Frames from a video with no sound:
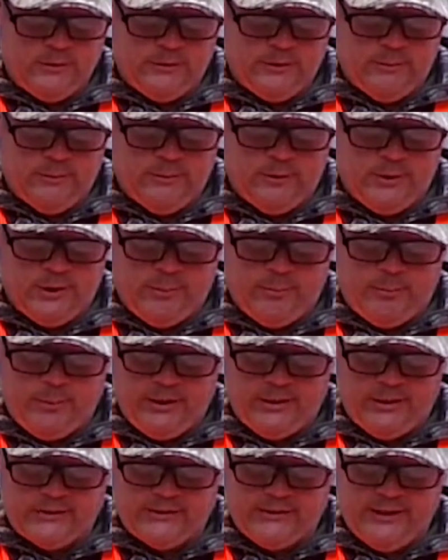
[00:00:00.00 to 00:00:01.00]
Them other
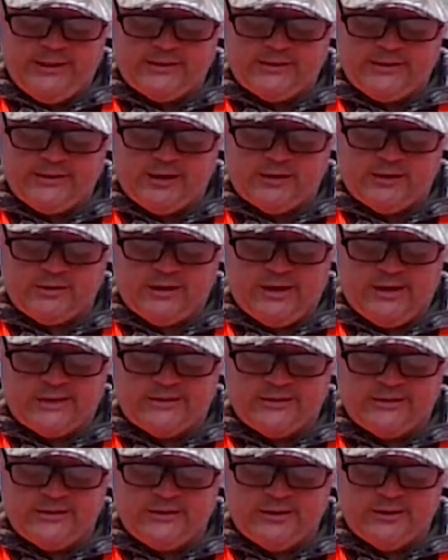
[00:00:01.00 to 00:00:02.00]
pigs, they start
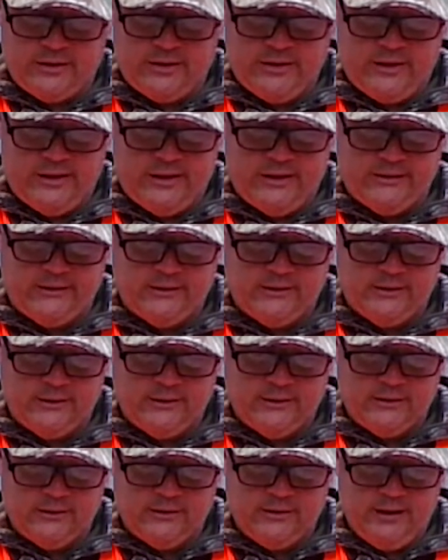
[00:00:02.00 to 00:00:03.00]
scratching their heads.
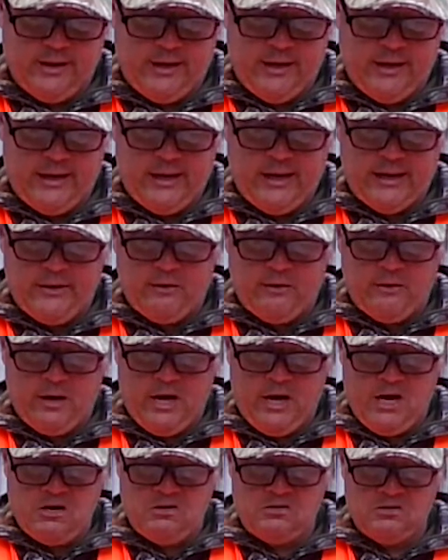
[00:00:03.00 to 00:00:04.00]
"They ain't got no
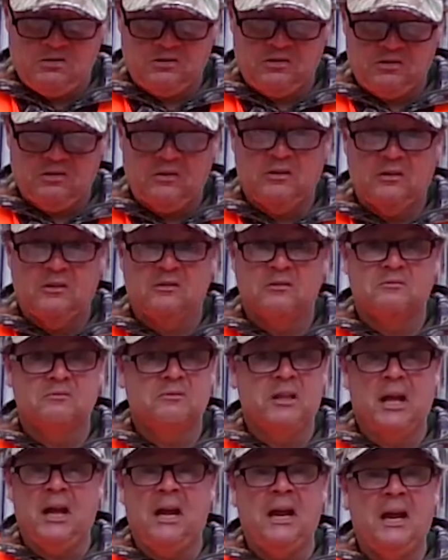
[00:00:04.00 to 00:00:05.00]
house.
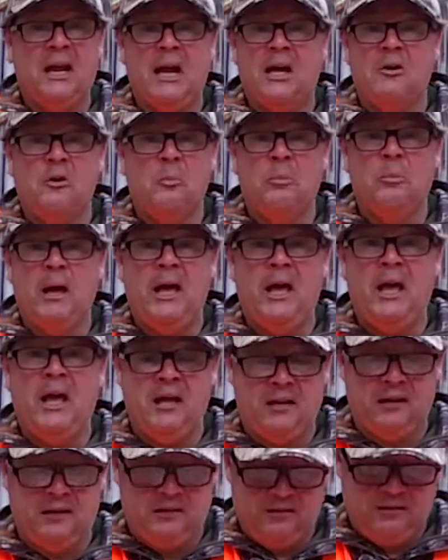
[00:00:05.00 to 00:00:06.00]
They ain't got no
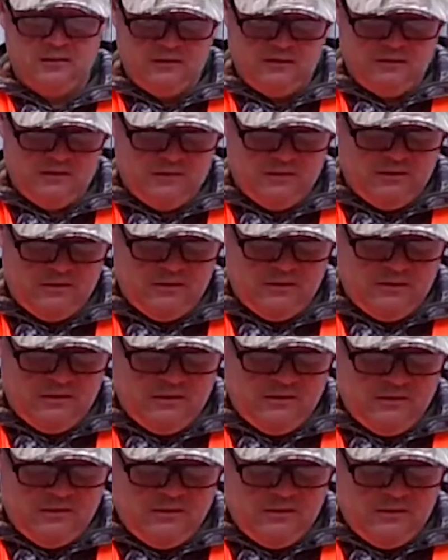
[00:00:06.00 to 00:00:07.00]
bed.
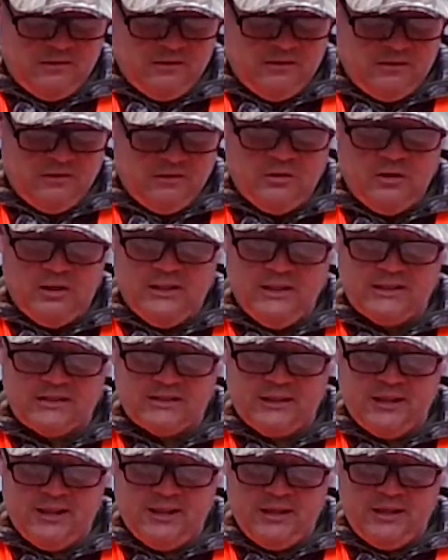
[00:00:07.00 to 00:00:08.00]
Your
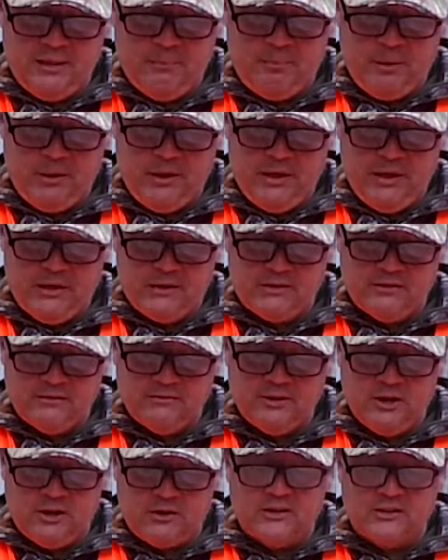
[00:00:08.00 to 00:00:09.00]
least tail and pigs,
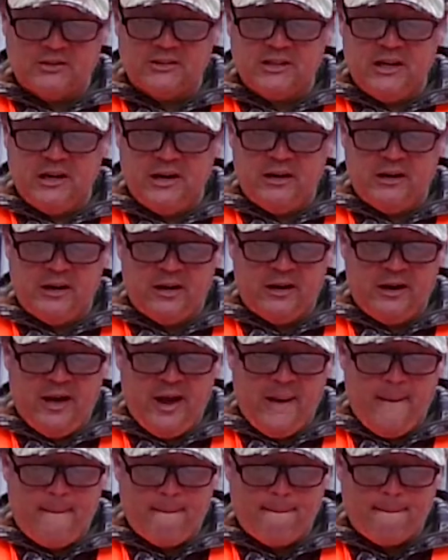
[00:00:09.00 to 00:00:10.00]
y'all can stay here
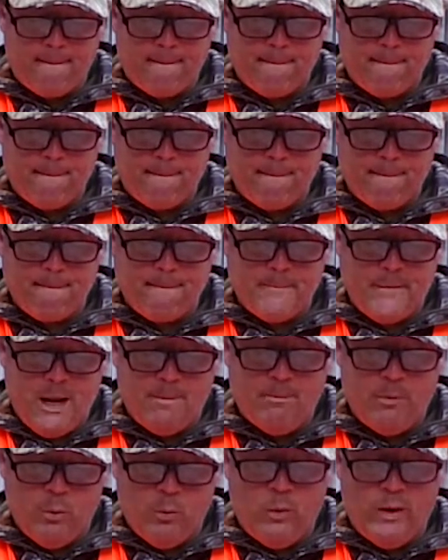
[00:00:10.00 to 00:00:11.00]
tonight,
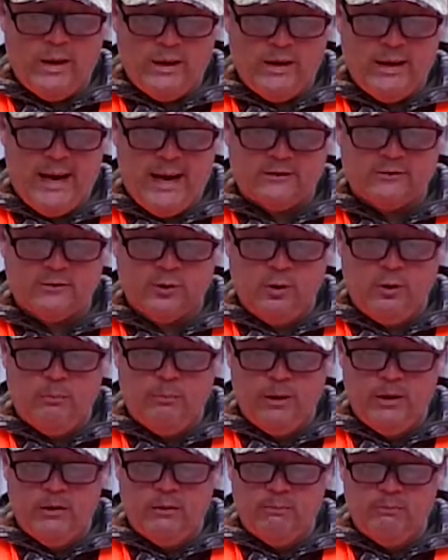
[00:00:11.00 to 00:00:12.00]
but we got to go
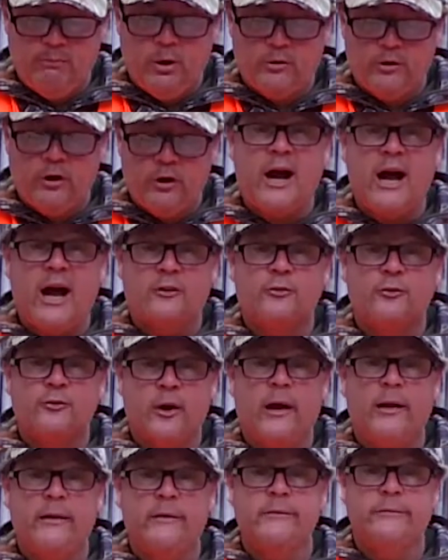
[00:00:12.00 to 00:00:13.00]
build both your house
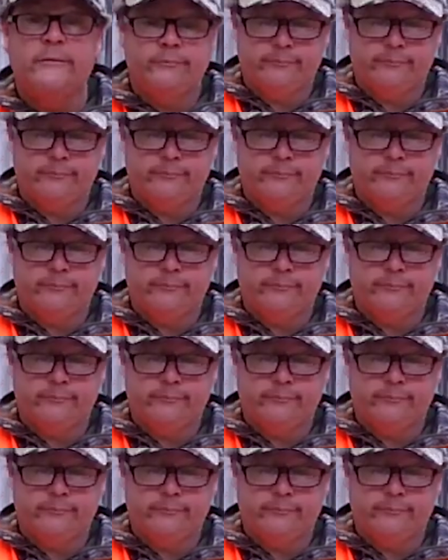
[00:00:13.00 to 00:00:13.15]
right."